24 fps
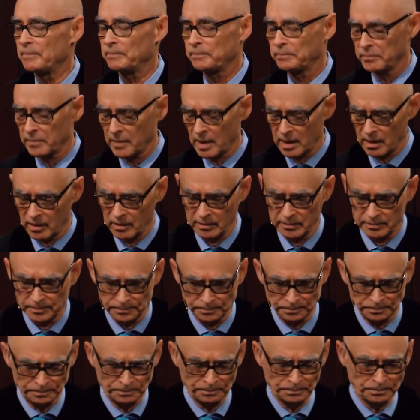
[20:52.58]

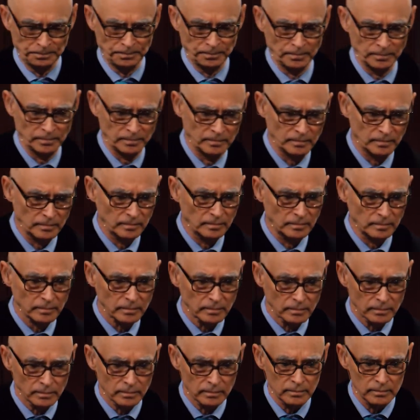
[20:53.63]

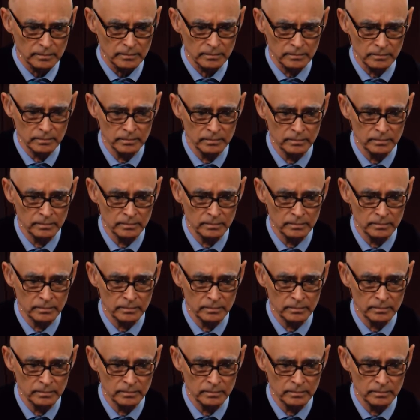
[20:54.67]
Nothing is said.